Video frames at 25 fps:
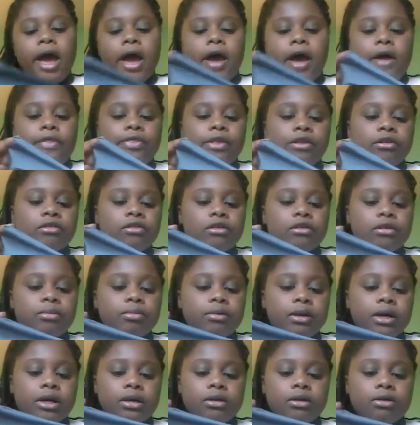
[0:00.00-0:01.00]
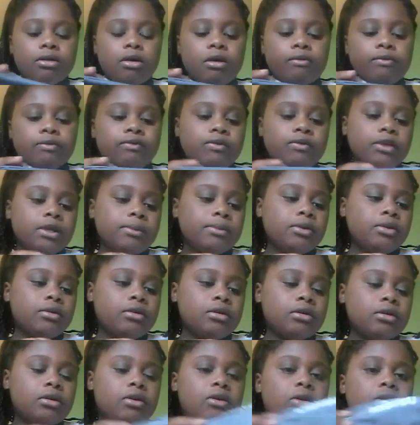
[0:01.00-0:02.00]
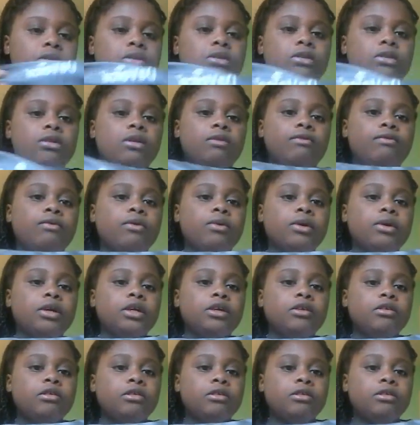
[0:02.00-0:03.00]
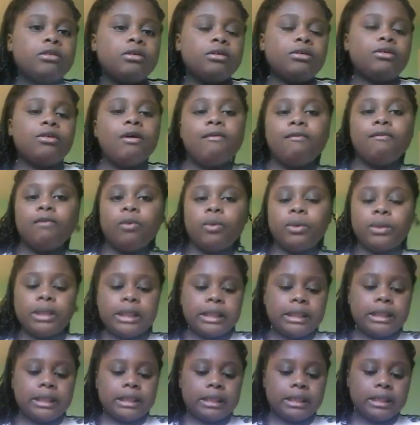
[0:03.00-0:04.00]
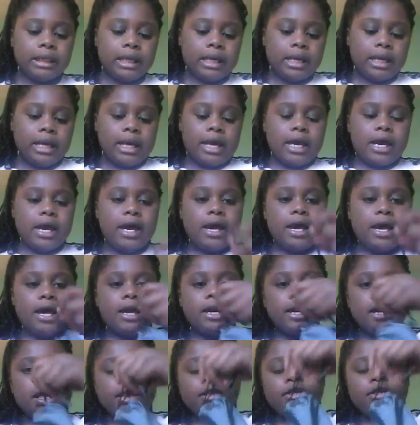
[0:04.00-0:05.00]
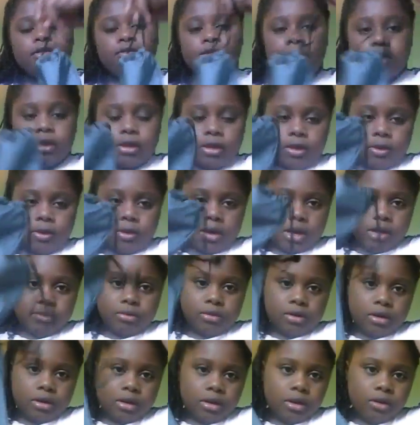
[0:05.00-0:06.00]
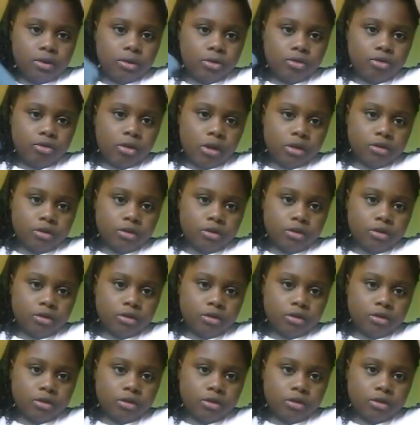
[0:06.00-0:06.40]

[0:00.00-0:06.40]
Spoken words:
and this is the brand off of Amazon called The Voice, and it's really cute. It comes in a little